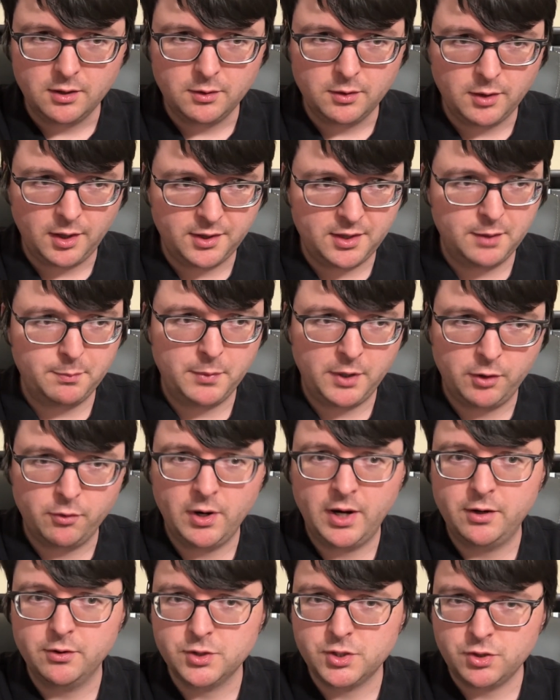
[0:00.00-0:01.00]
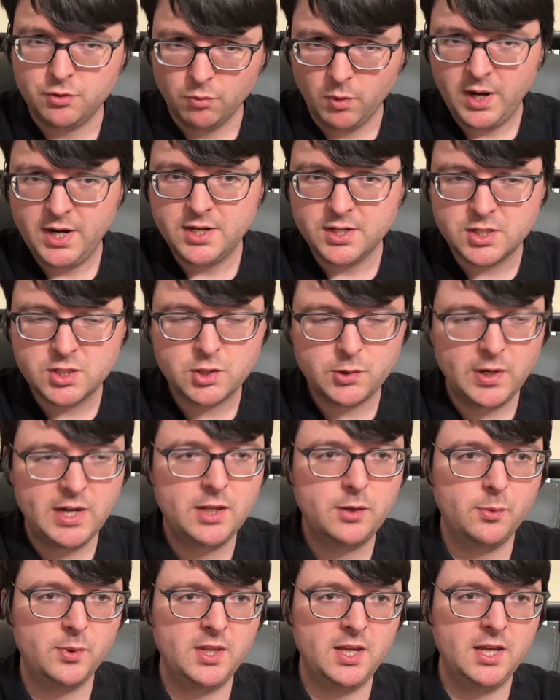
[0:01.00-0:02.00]
I think, MacGregor's greatest
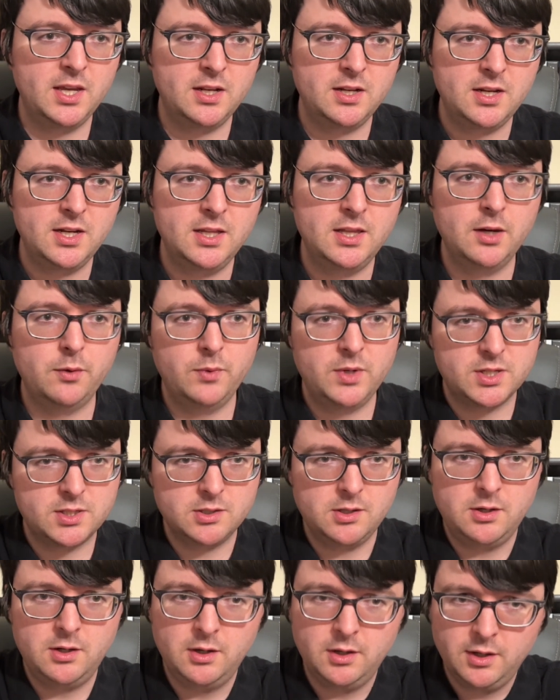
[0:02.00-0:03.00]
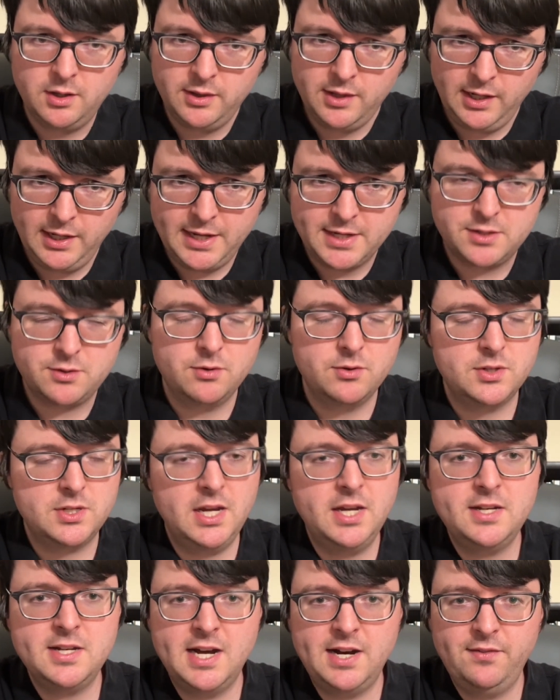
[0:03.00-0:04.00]
strength with Indy that we saw in the Last
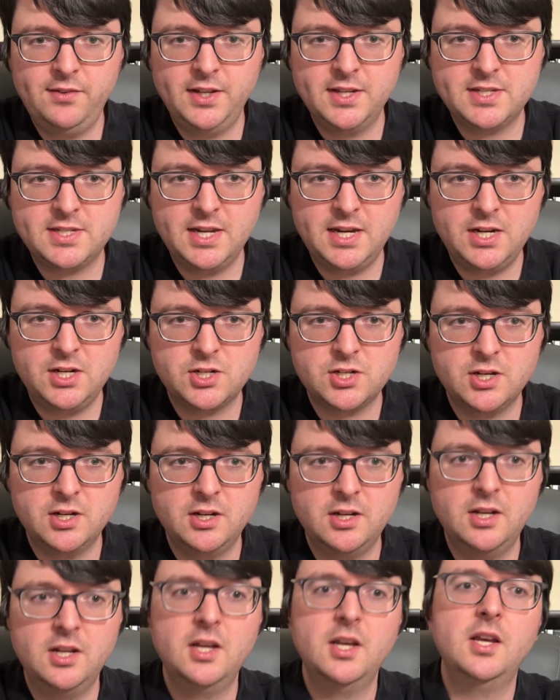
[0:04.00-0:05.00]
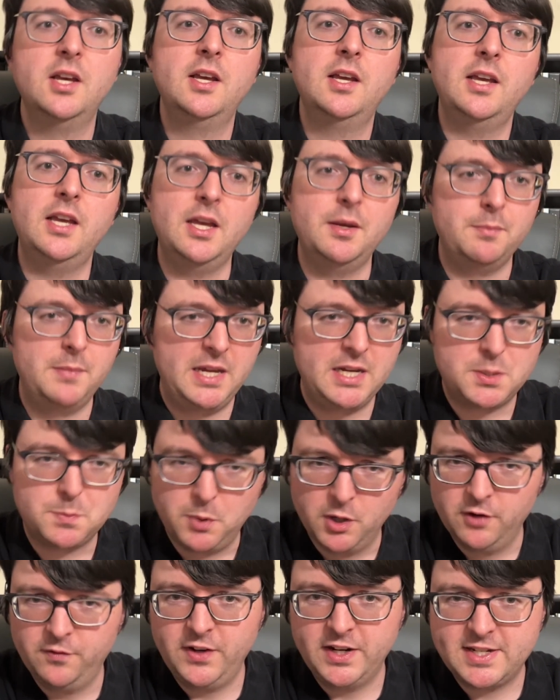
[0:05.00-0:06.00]
Crusade novelization. It makes
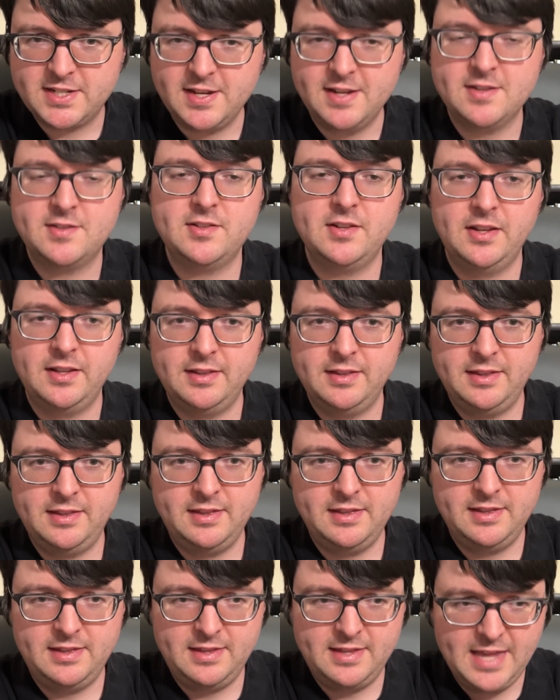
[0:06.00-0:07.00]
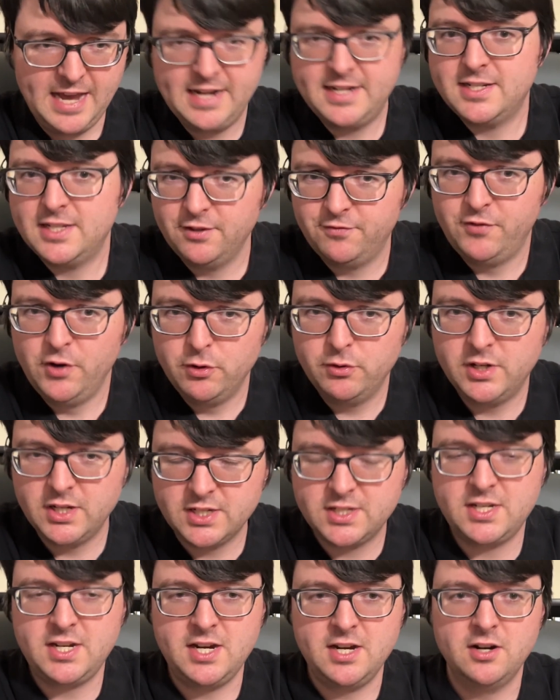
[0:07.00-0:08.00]
perfect sense that that's the
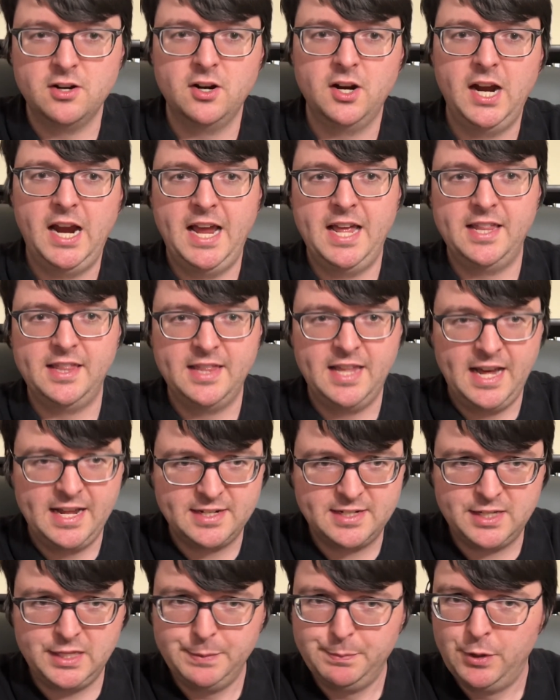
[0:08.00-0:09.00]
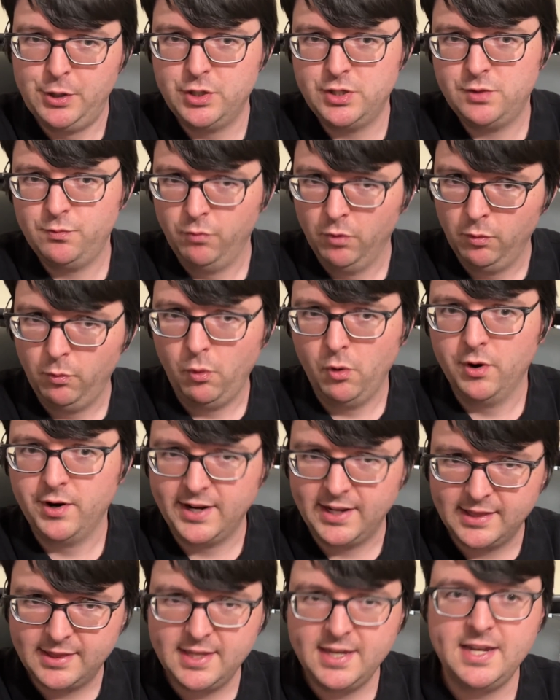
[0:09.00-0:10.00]
focus here, and that's the most
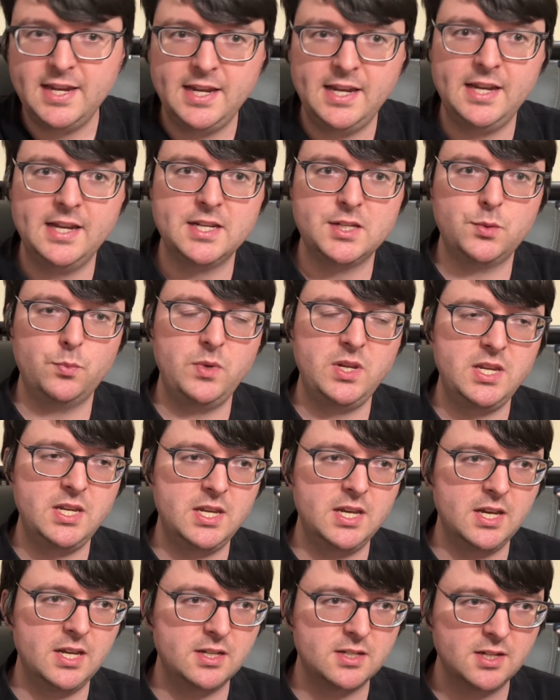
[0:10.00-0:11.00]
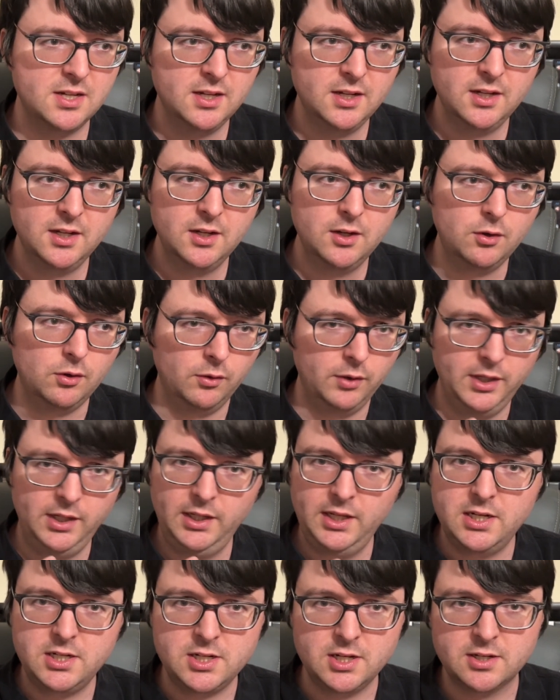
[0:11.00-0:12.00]
rewarding thing, is we get
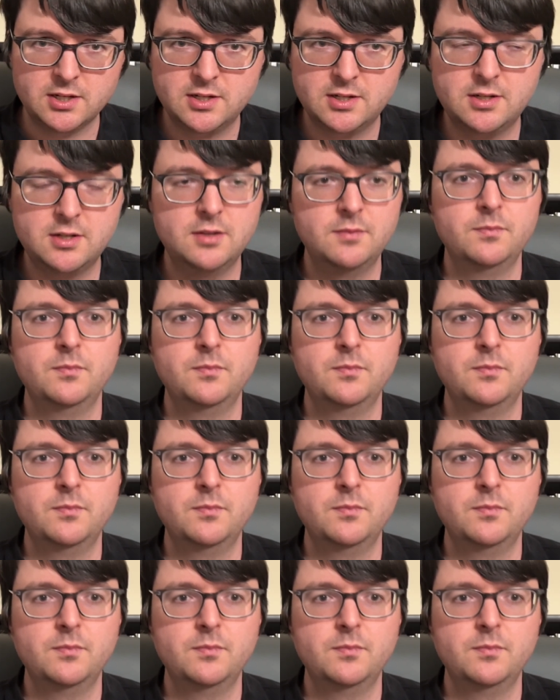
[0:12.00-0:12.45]
really just